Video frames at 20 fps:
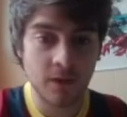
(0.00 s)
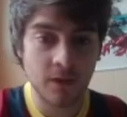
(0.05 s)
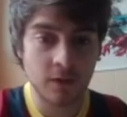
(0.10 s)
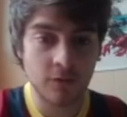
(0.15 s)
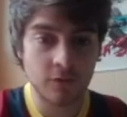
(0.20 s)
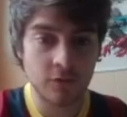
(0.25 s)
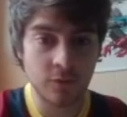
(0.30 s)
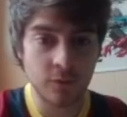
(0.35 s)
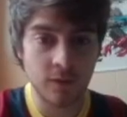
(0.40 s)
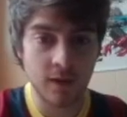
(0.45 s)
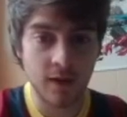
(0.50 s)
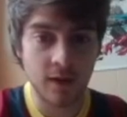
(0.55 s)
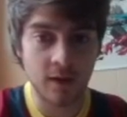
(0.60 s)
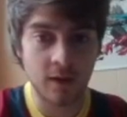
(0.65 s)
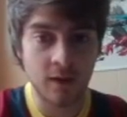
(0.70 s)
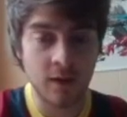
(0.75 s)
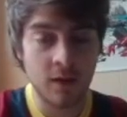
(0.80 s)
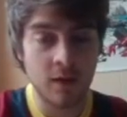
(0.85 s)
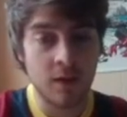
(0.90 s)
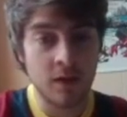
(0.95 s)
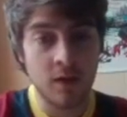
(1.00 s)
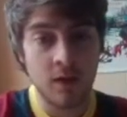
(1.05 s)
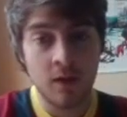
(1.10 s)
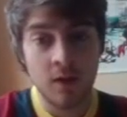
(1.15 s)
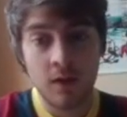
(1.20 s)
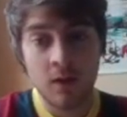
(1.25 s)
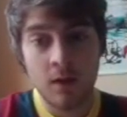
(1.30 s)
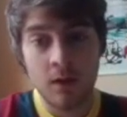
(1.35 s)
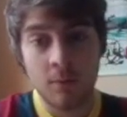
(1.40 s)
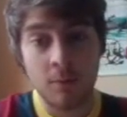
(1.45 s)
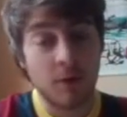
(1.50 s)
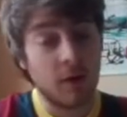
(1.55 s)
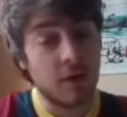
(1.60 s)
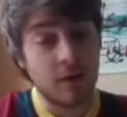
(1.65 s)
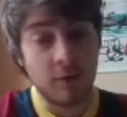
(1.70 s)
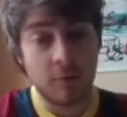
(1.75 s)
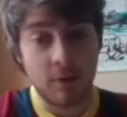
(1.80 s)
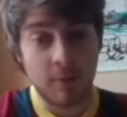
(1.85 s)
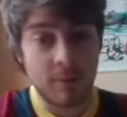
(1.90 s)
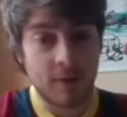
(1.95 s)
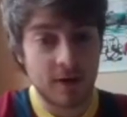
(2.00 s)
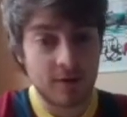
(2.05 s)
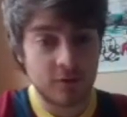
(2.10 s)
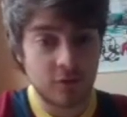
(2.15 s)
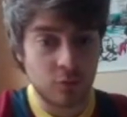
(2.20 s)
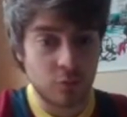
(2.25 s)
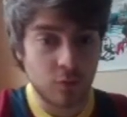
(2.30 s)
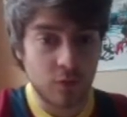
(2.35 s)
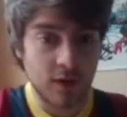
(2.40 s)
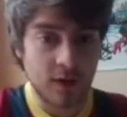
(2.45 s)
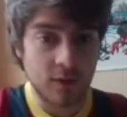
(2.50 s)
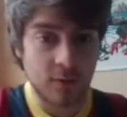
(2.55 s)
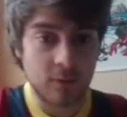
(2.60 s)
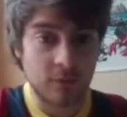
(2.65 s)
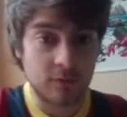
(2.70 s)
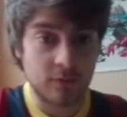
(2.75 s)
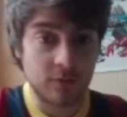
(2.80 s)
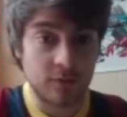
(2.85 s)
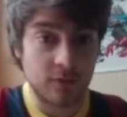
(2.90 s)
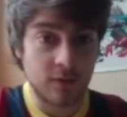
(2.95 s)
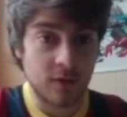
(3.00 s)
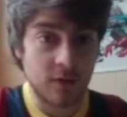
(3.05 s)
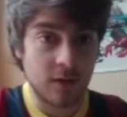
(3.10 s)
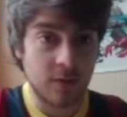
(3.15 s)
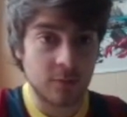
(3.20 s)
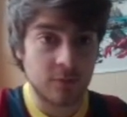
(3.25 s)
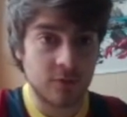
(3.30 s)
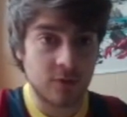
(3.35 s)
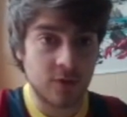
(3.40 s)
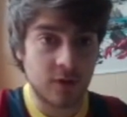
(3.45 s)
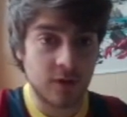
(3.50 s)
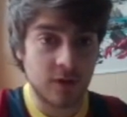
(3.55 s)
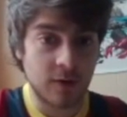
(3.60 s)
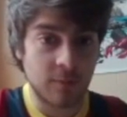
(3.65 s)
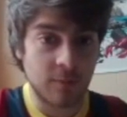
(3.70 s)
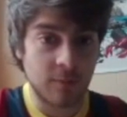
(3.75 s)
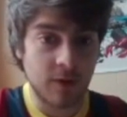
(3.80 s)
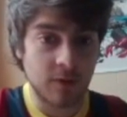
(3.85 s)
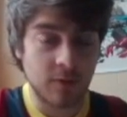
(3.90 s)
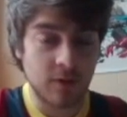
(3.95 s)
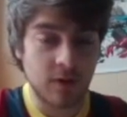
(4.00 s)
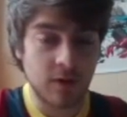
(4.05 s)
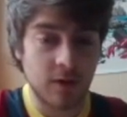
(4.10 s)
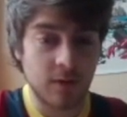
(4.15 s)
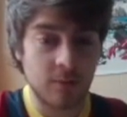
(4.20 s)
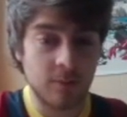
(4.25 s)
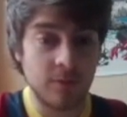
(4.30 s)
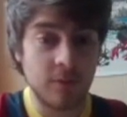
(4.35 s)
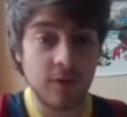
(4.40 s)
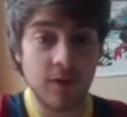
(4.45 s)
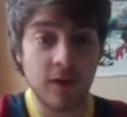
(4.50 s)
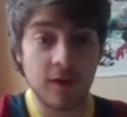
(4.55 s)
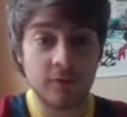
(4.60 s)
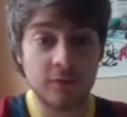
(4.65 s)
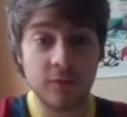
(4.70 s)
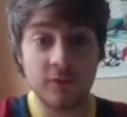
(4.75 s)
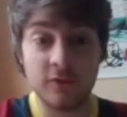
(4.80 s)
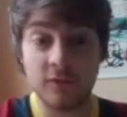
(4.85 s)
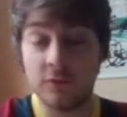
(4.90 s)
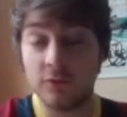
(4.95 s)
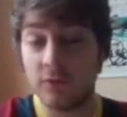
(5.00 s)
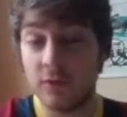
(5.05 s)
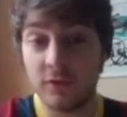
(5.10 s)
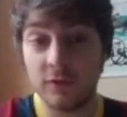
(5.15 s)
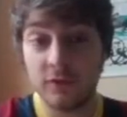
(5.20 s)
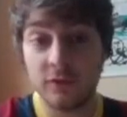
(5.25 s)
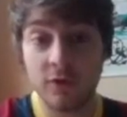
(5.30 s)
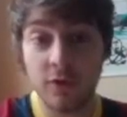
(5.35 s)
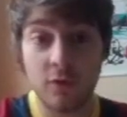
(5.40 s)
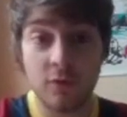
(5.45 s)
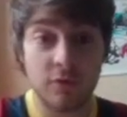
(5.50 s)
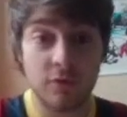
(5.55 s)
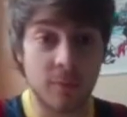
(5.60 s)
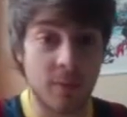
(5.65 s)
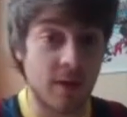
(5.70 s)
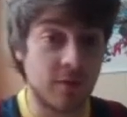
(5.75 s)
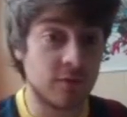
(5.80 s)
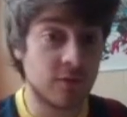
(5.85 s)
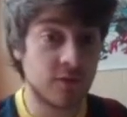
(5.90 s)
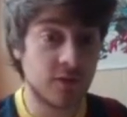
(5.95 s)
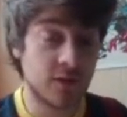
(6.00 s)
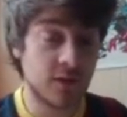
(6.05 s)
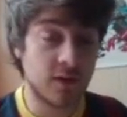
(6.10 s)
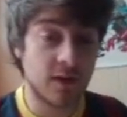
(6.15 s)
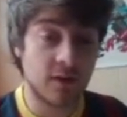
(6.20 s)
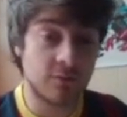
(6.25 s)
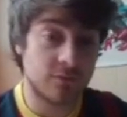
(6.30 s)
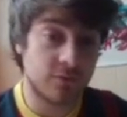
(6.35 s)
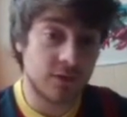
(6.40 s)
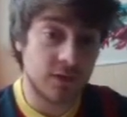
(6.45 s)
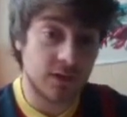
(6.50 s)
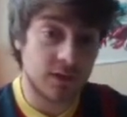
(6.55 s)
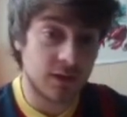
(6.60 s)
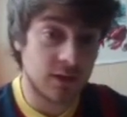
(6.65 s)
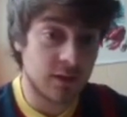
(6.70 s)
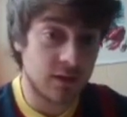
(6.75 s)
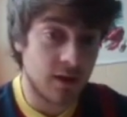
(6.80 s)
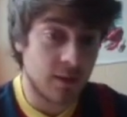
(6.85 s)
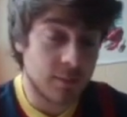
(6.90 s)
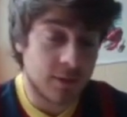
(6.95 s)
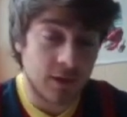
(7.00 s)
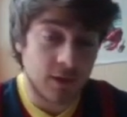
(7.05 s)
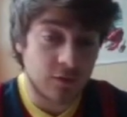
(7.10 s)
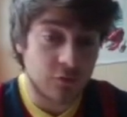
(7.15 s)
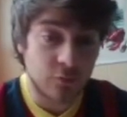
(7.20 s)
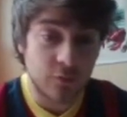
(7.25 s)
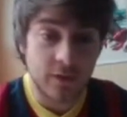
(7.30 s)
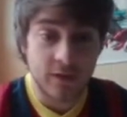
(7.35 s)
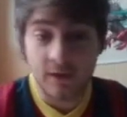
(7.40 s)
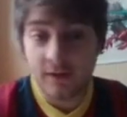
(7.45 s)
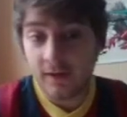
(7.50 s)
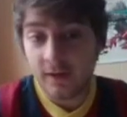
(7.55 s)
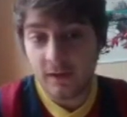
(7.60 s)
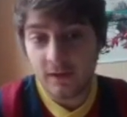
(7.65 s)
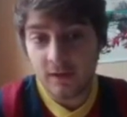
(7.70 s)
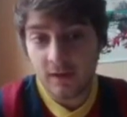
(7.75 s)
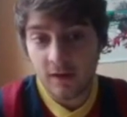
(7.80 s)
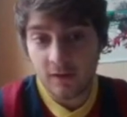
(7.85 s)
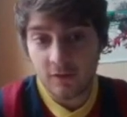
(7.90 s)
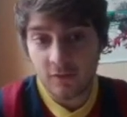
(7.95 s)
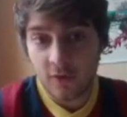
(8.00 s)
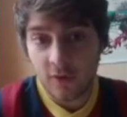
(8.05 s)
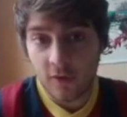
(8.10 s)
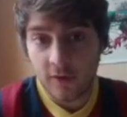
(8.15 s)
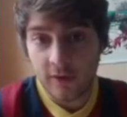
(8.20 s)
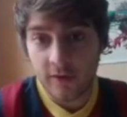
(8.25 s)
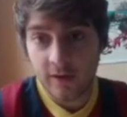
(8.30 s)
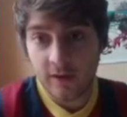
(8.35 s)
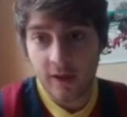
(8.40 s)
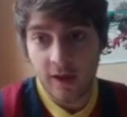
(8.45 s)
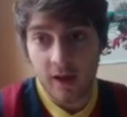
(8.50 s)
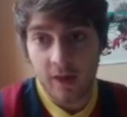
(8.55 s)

So yeah, But anyway, back to what I was talking about. As far as defenders go, from Everton and Villa, I mean, it's really Digne and Target.